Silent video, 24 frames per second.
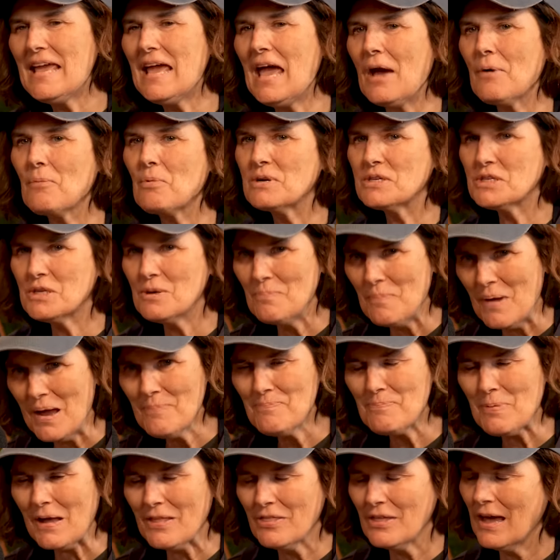And what she
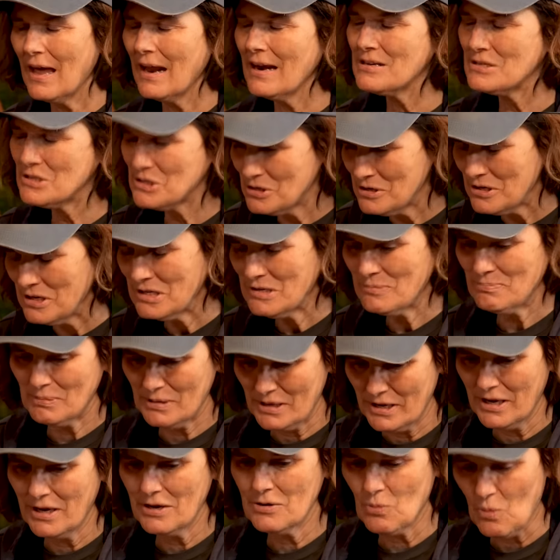meant by that, as she
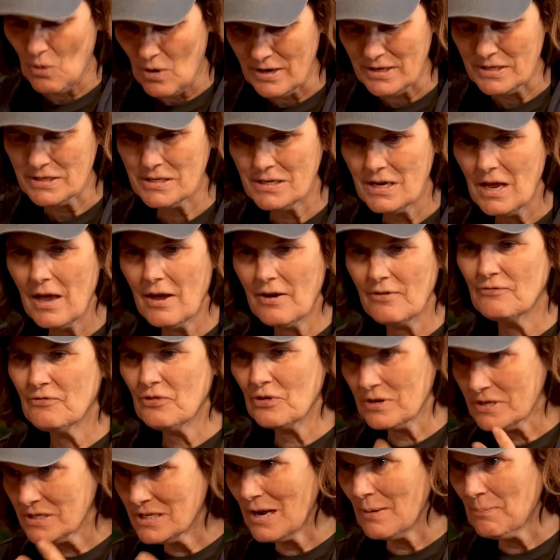explained, was,
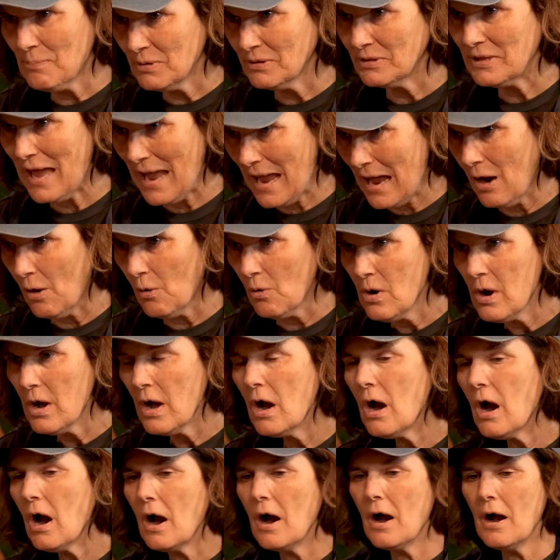for example, now
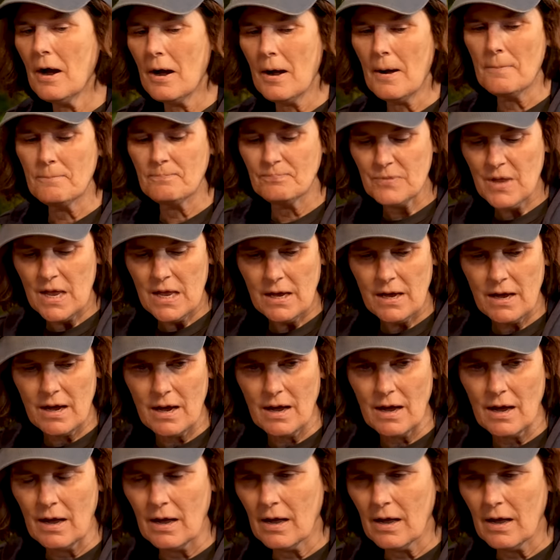um, uh,